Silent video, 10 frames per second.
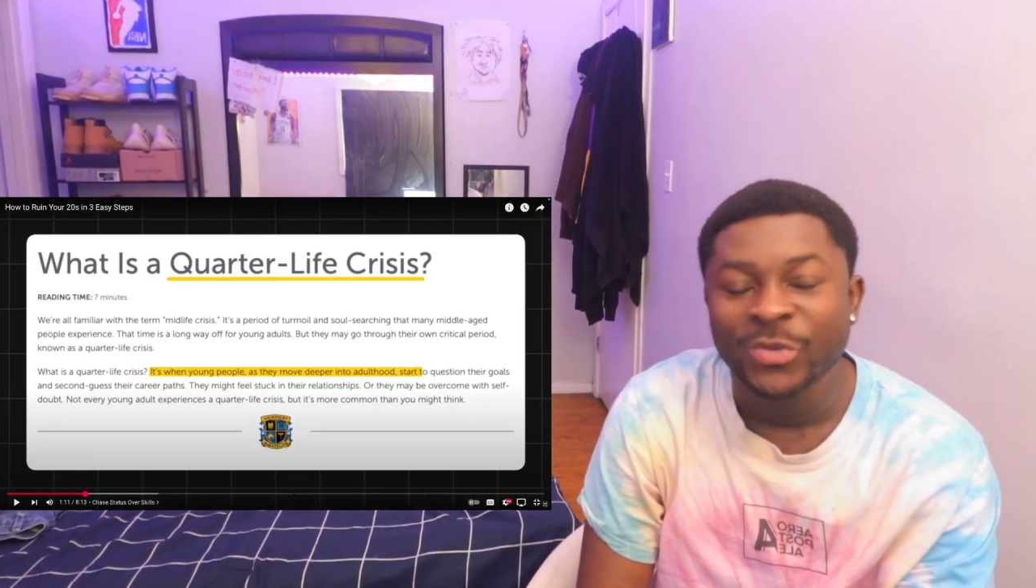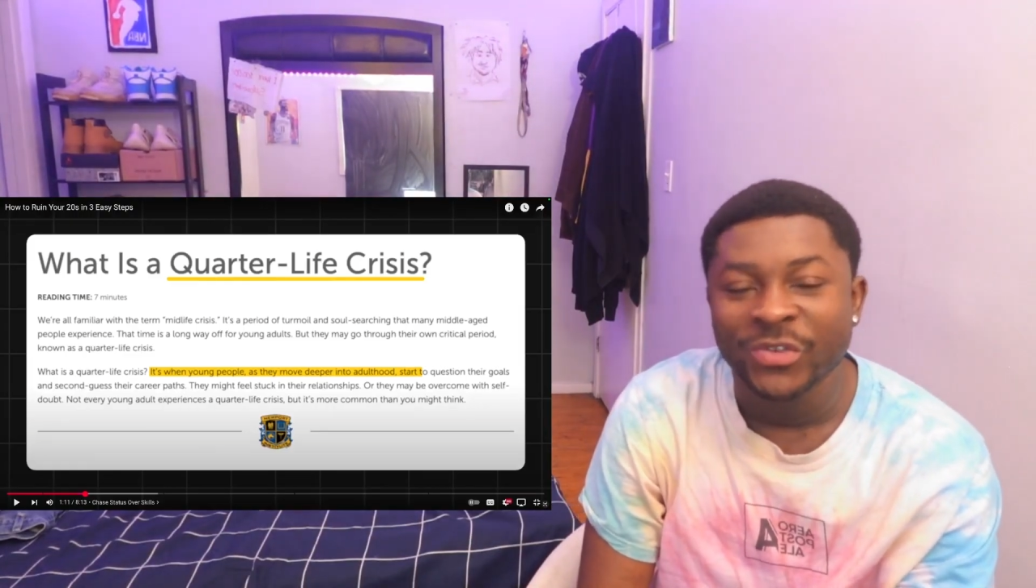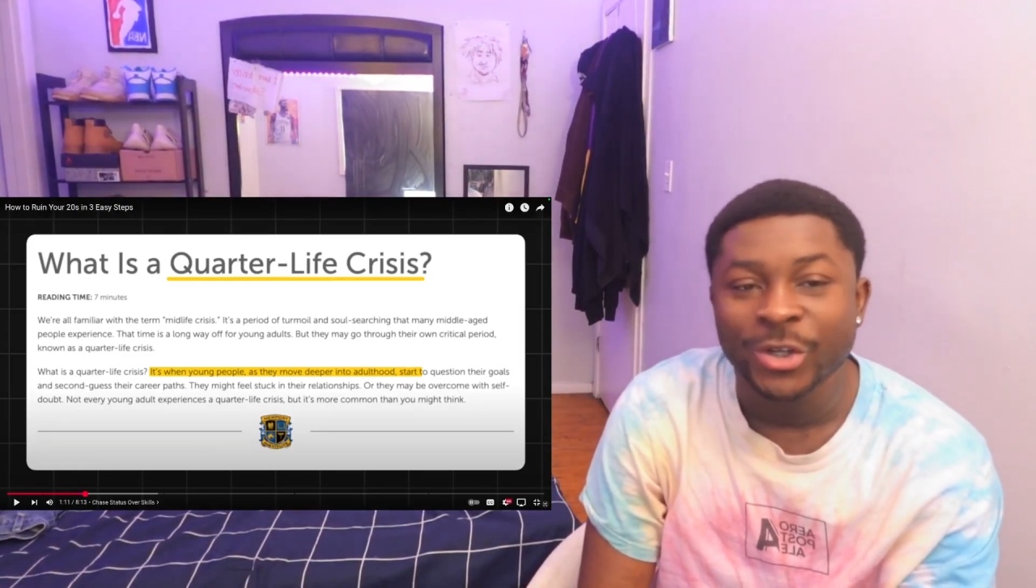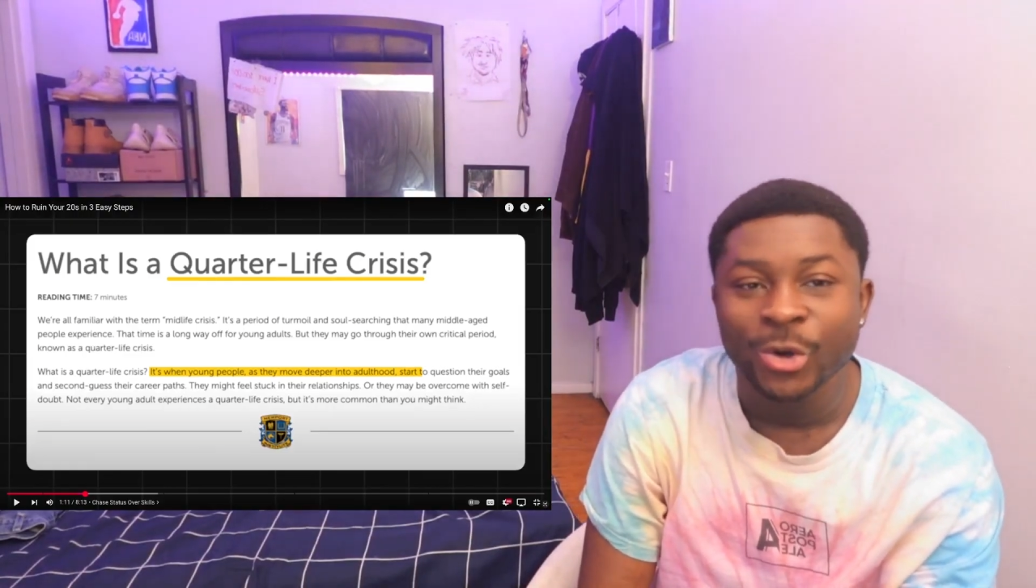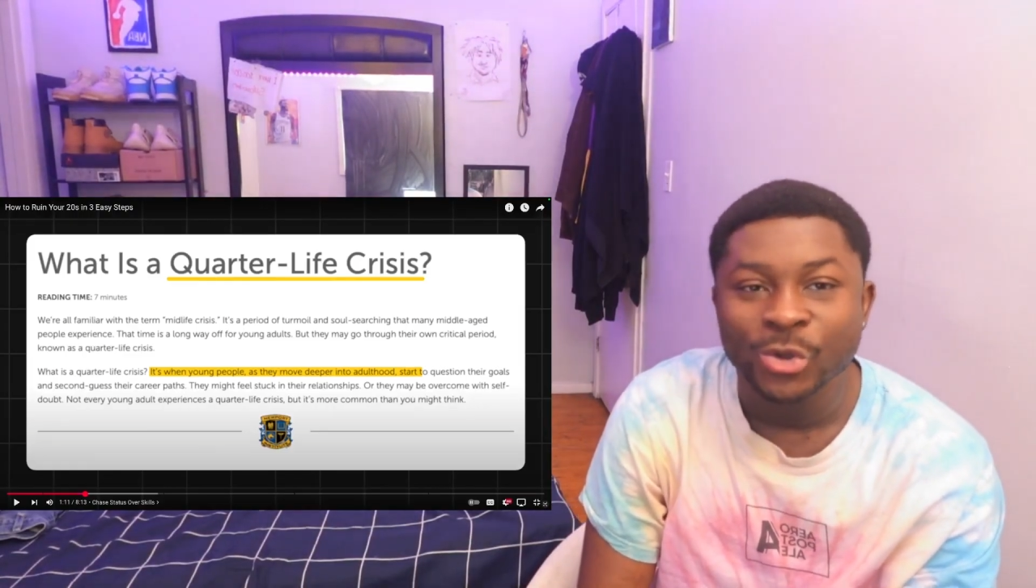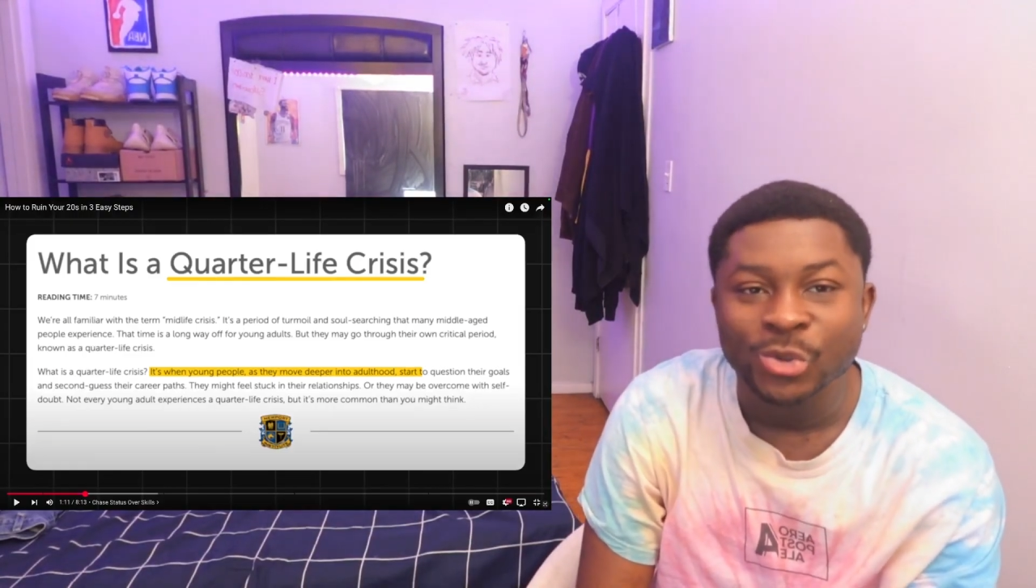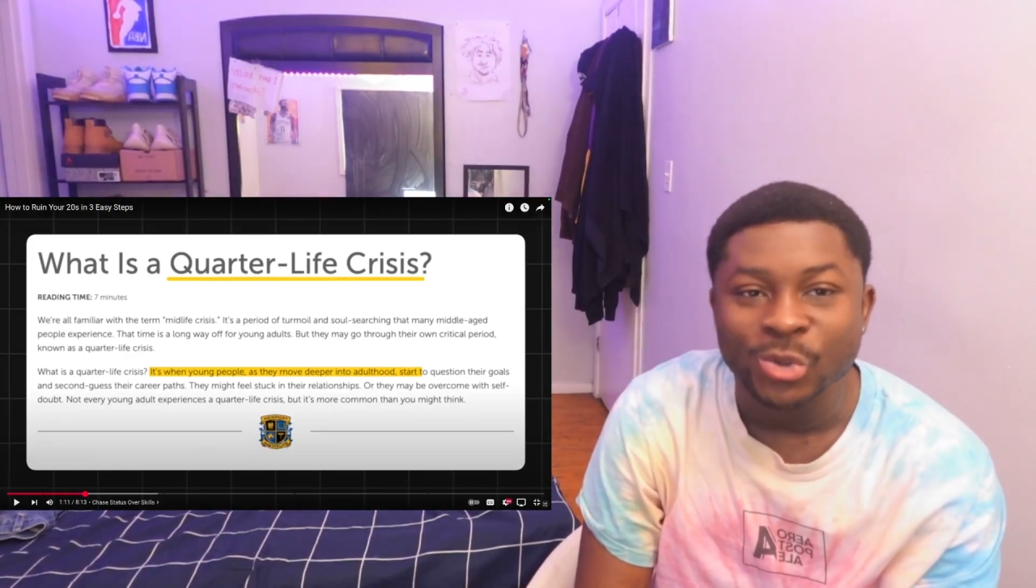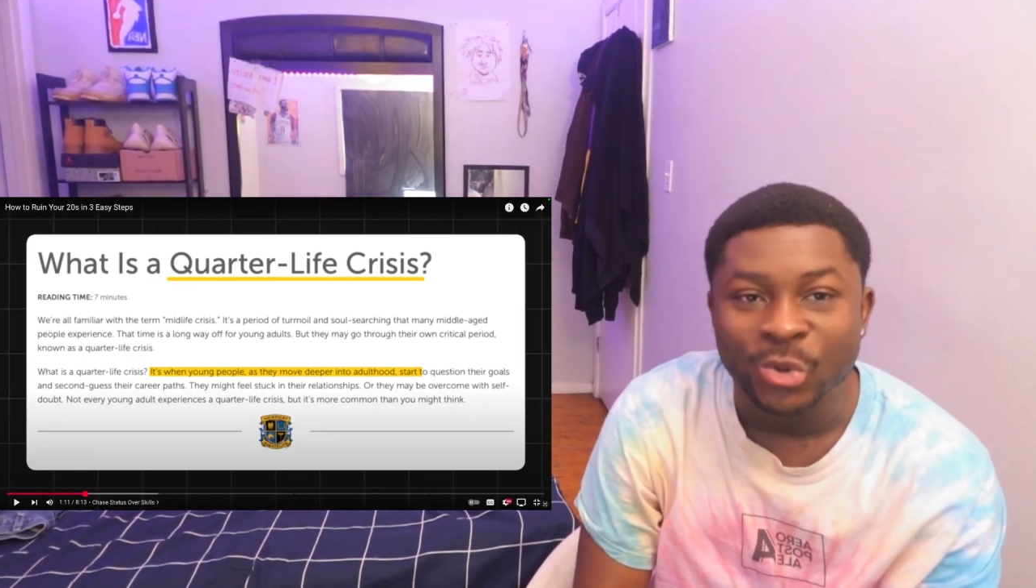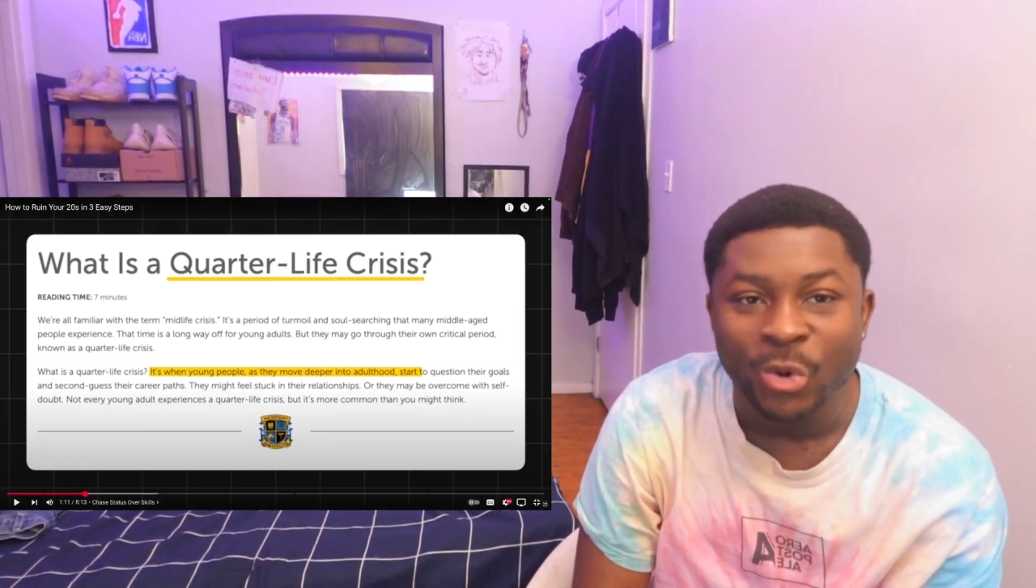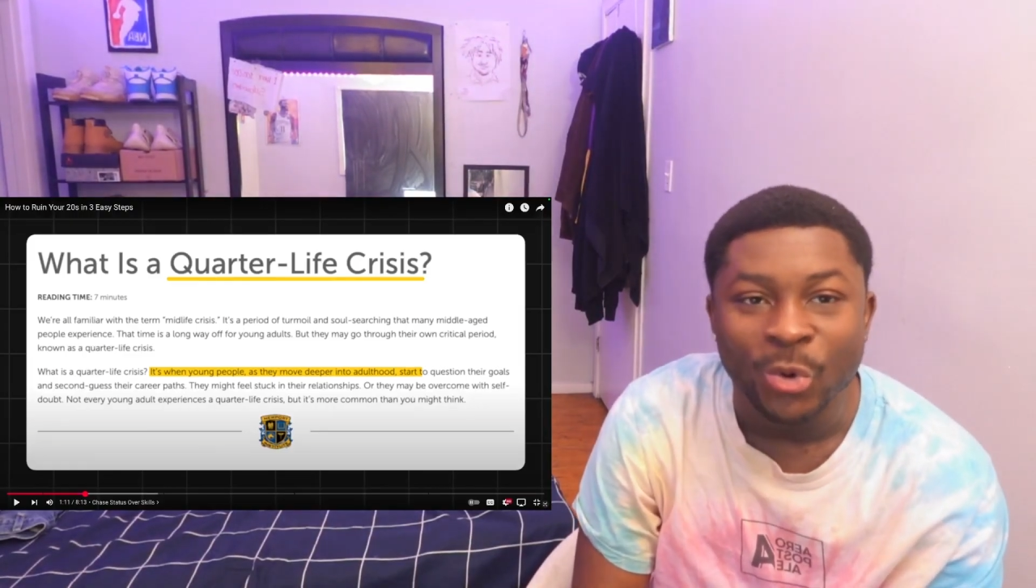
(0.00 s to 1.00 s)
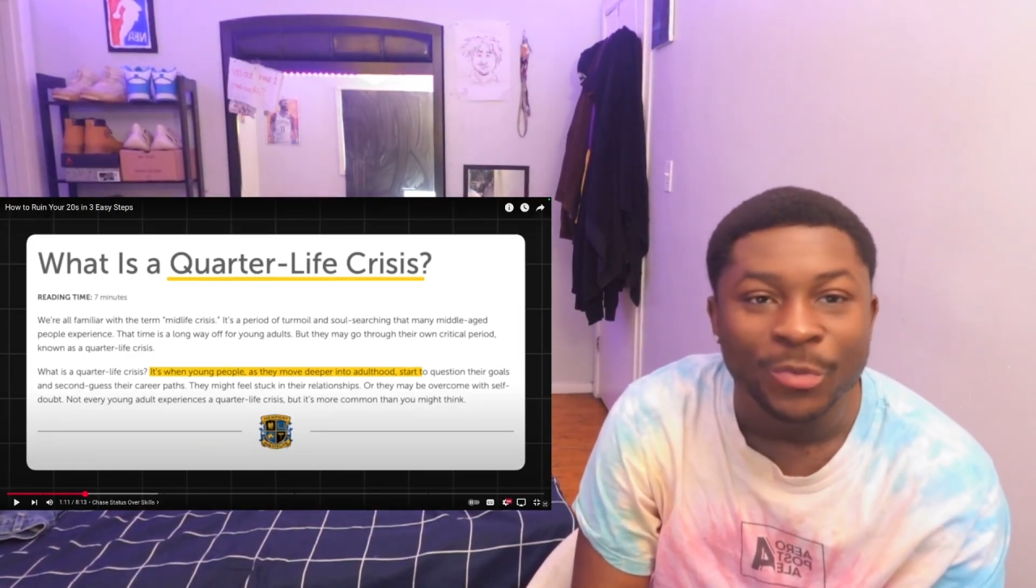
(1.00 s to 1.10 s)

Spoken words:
videos to cope.